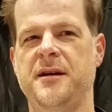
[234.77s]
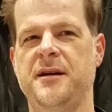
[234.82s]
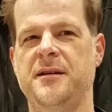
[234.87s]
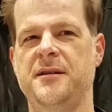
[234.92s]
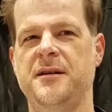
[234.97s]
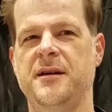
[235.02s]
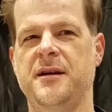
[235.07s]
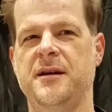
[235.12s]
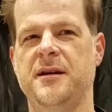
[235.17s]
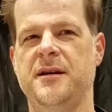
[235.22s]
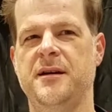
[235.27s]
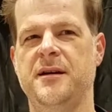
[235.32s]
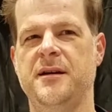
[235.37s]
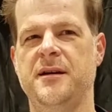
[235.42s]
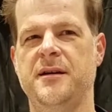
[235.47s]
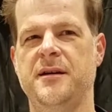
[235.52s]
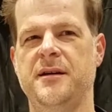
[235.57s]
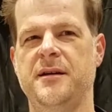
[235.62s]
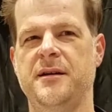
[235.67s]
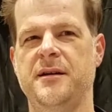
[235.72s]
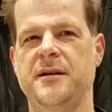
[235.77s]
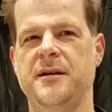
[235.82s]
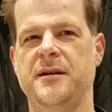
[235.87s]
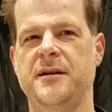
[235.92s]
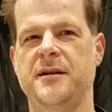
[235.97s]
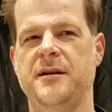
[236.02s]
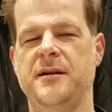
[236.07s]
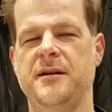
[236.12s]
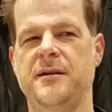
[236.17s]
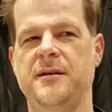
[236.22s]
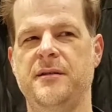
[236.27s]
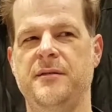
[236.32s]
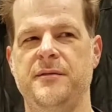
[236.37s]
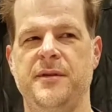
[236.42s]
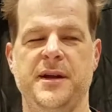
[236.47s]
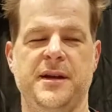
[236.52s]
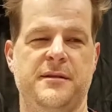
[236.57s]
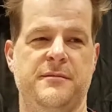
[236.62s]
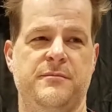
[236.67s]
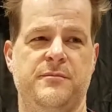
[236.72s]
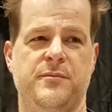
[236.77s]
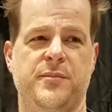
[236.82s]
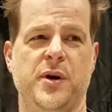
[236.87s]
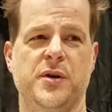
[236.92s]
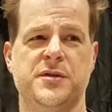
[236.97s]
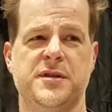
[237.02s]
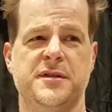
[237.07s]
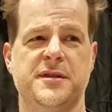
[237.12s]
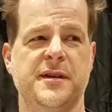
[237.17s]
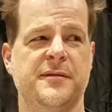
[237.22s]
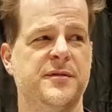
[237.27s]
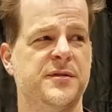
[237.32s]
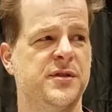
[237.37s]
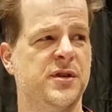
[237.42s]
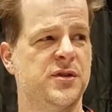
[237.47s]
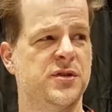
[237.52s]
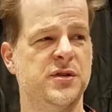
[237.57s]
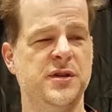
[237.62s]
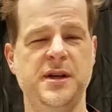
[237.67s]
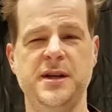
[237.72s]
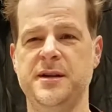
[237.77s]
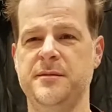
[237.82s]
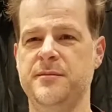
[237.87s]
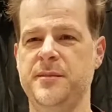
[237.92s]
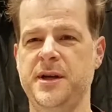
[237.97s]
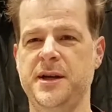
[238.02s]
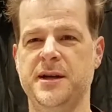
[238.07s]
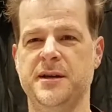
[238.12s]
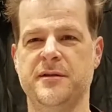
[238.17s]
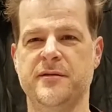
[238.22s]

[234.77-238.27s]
and uh, they posted stuff on social media.